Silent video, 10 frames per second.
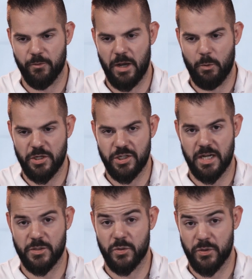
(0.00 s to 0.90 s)
what I want you
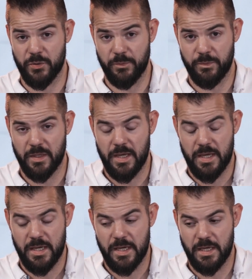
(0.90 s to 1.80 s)
guys to do
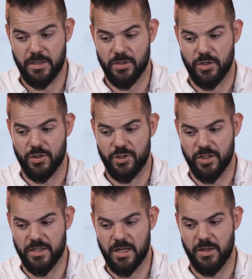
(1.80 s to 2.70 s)
is
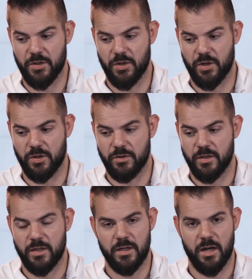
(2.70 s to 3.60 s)
just get on the call,
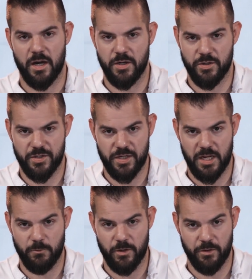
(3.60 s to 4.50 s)

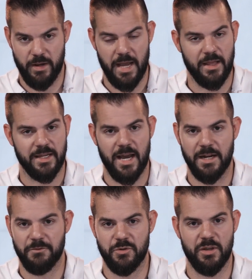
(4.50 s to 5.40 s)
understand where they're at, like kind
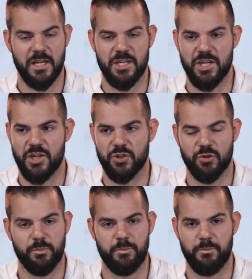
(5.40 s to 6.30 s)
of do the
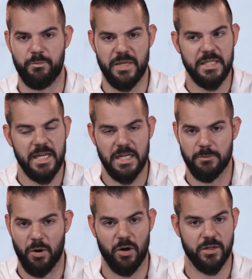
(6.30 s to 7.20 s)
initial beginning
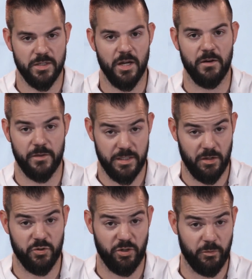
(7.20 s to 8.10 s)
parts of the
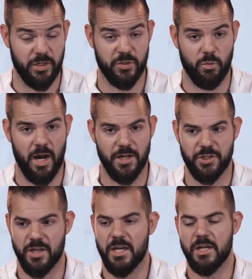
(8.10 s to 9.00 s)
sales training we just
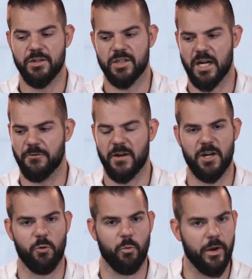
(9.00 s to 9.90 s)
watched. Just kind of find
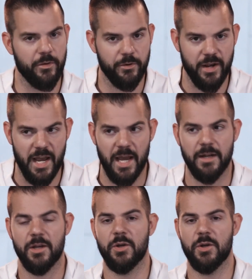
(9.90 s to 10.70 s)
out where they're at,